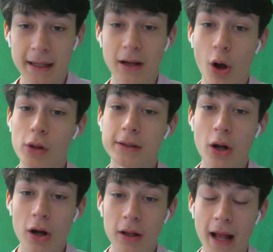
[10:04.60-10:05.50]
all in
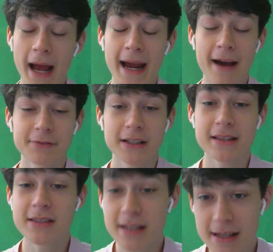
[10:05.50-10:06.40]
all, I have to
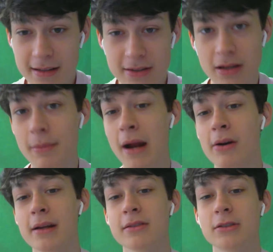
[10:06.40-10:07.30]
concede in some
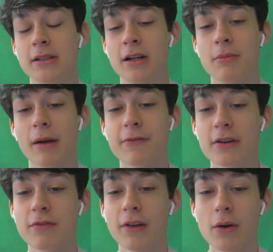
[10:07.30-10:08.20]
areas. You know, my
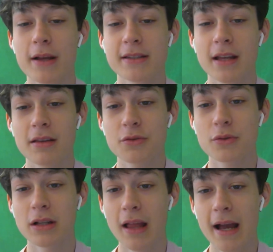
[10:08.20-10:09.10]
first video I said this was
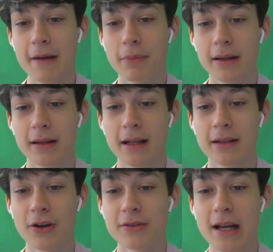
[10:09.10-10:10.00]
a lie, but it
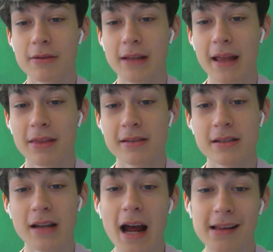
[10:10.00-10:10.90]
turns out that this
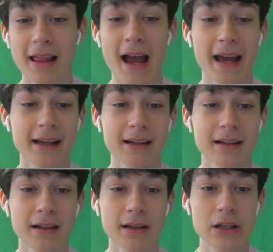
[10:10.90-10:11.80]
is not a lie.
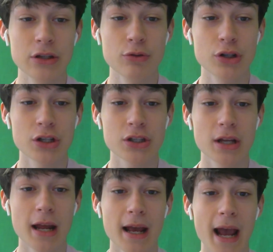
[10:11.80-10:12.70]
You just
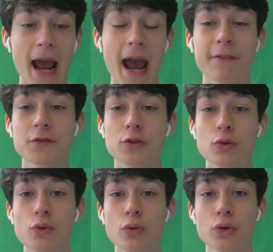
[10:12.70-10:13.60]
have
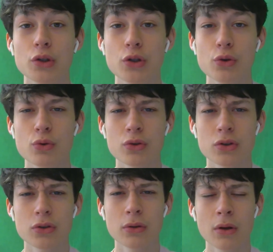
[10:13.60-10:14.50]
to
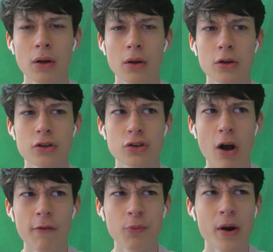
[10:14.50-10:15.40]
use
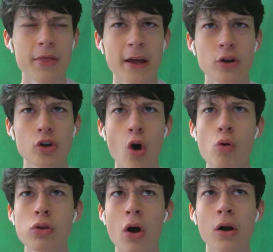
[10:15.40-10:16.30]
software that no
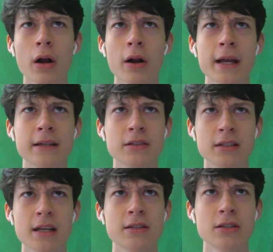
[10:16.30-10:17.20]
longer
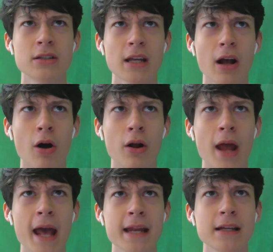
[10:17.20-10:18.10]
exists on
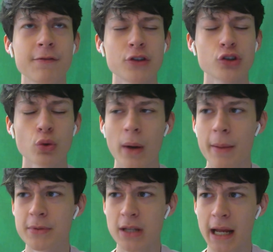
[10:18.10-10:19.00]
any official
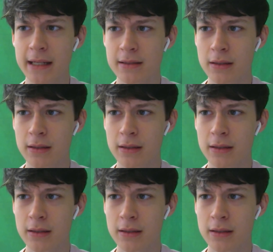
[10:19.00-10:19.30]
website